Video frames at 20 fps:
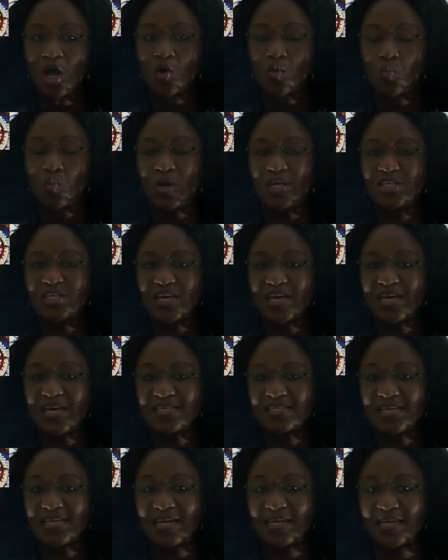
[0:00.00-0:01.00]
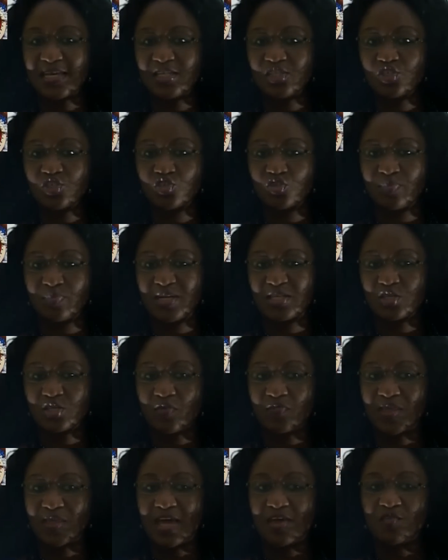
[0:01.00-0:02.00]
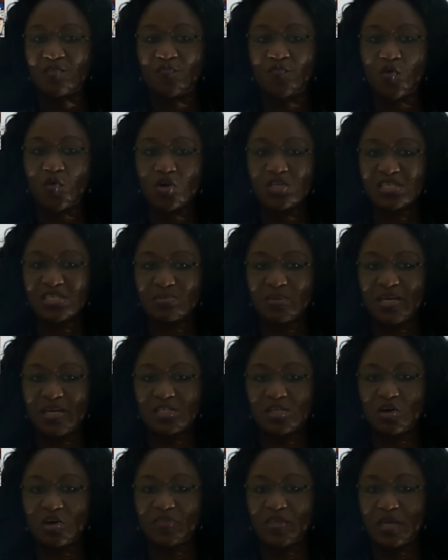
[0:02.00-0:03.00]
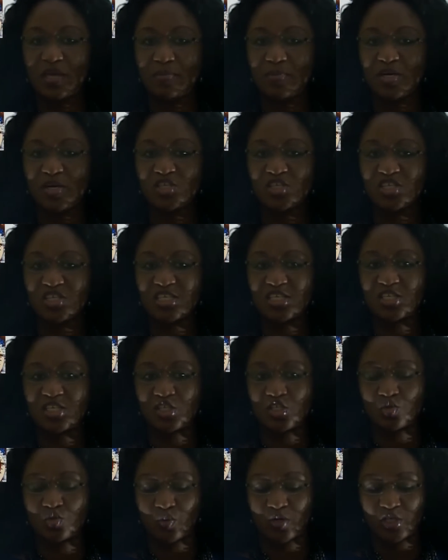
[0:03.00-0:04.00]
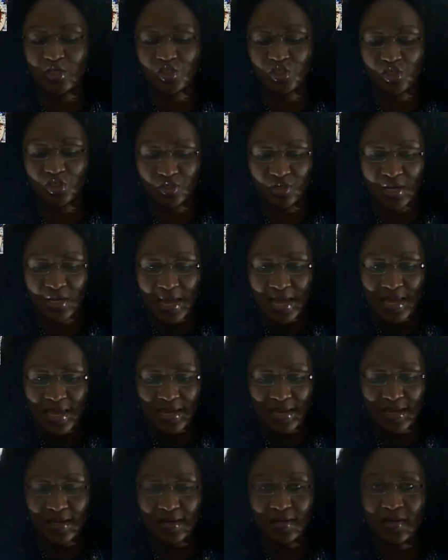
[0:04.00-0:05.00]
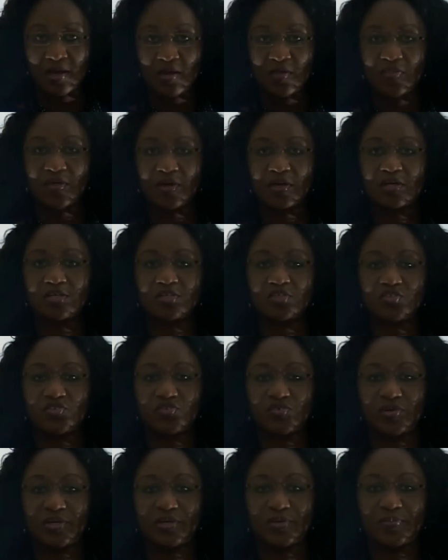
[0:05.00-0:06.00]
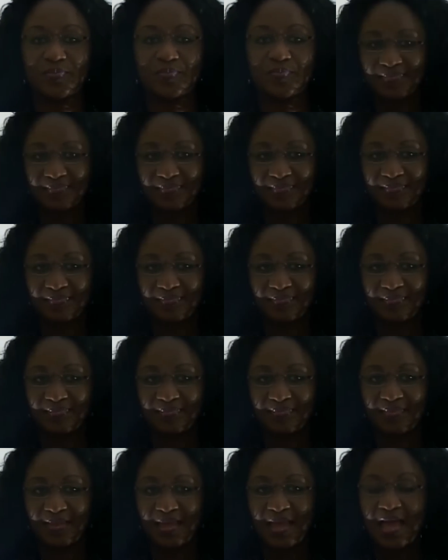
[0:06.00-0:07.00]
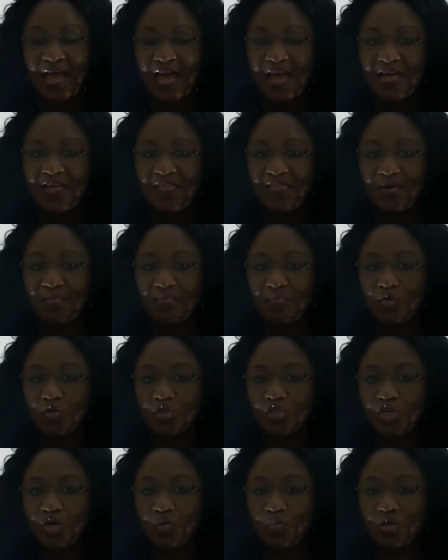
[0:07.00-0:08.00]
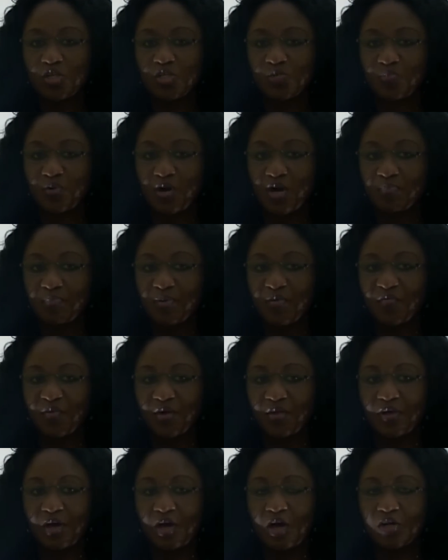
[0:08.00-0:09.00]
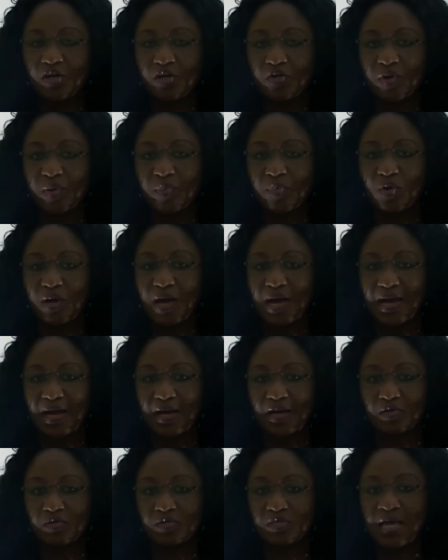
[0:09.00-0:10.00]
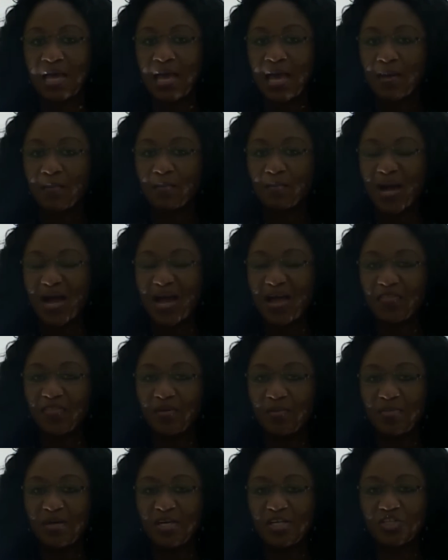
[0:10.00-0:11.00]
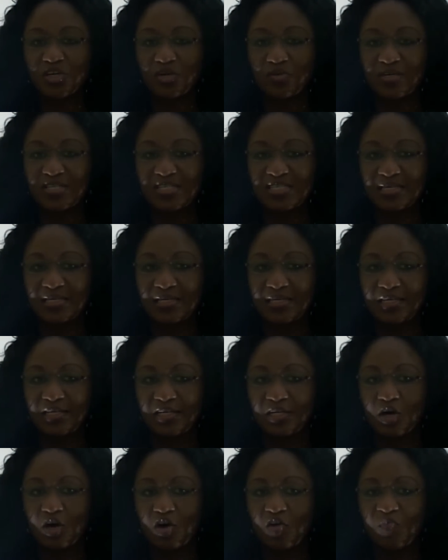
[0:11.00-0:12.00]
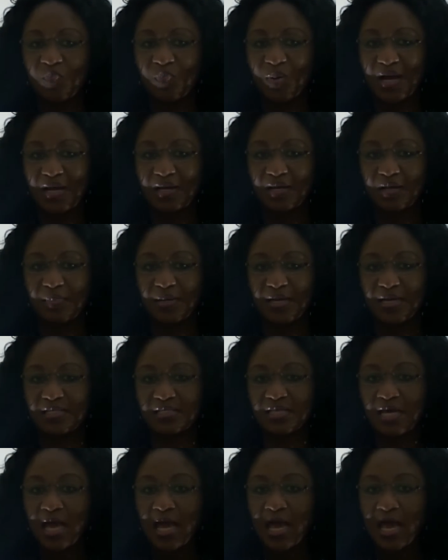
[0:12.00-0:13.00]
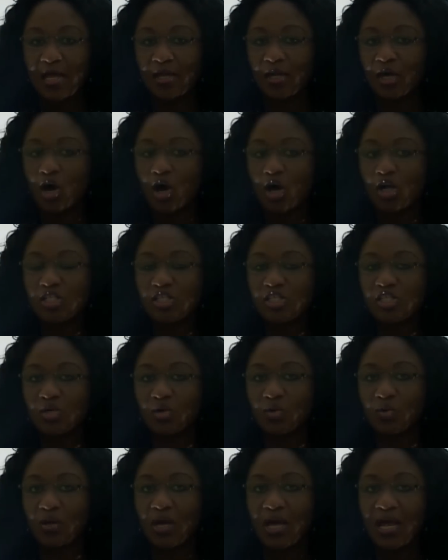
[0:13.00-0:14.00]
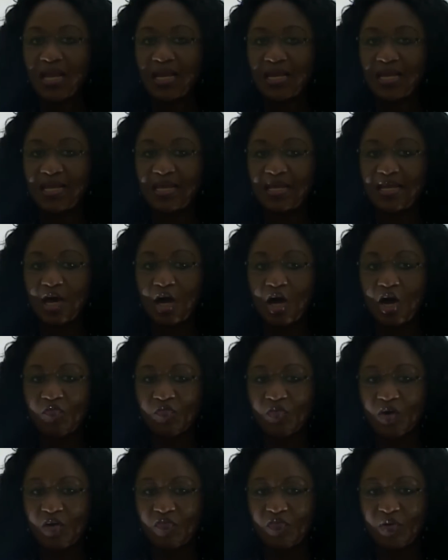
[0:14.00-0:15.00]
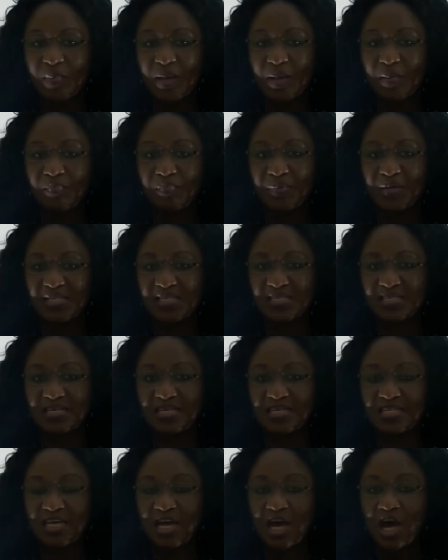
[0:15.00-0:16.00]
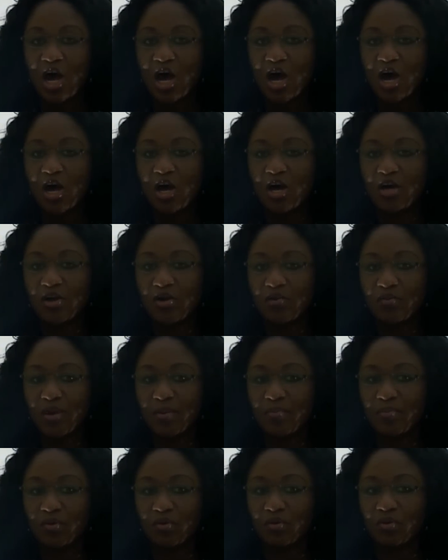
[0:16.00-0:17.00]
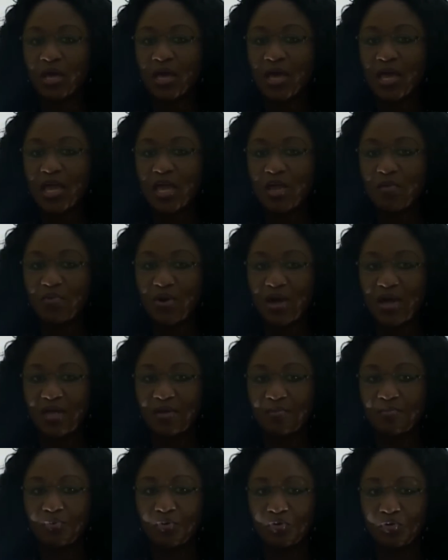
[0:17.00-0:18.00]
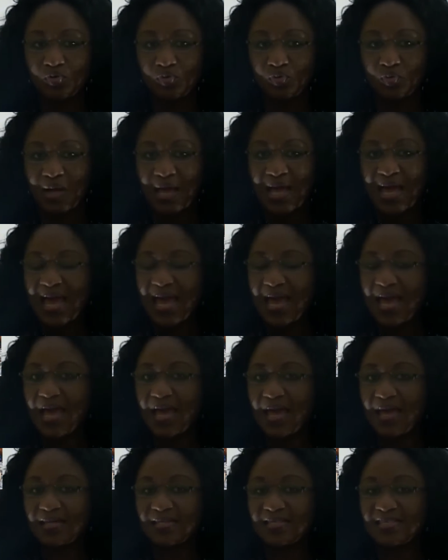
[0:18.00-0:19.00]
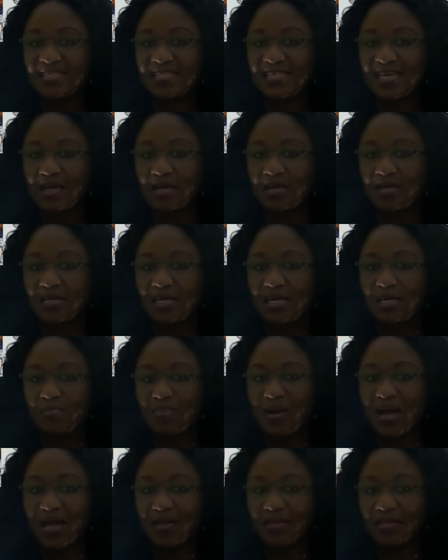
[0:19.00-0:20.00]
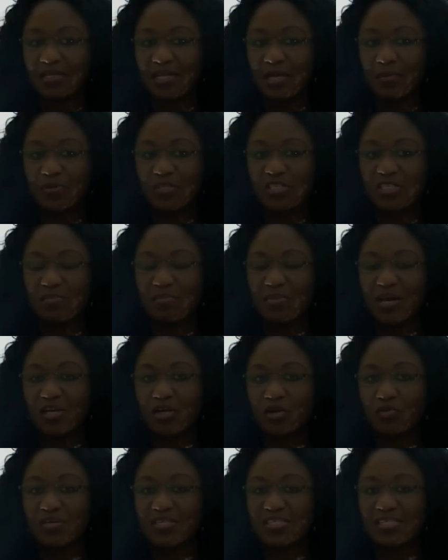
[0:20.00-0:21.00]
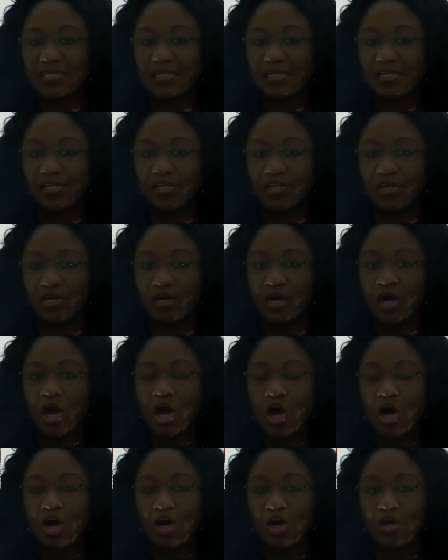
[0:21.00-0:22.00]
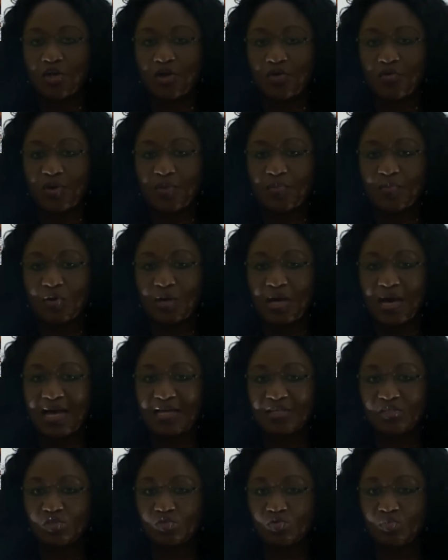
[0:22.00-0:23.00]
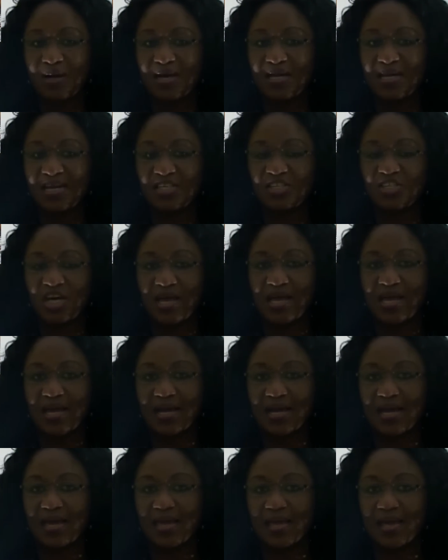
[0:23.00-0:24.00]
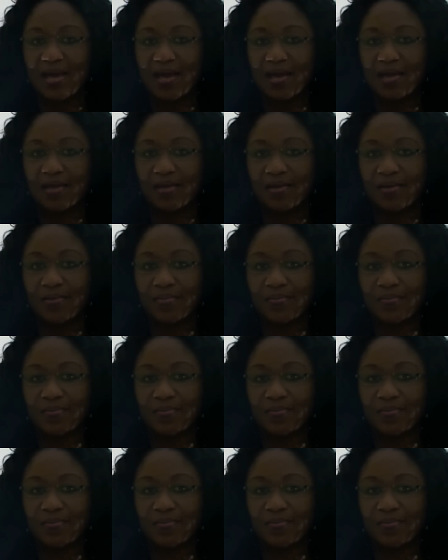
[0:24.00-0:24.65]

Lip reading: which is an instrument of the enforcement of the emergency situation in the country. The motion was brought before the Honorable House by the Majority Leader of Parliament and also Leader of Government Business, Honorable Ibrahim Bundu, and seconded by the Deputy Minority Leader, Honorable Ansumana Jaya Kaikai.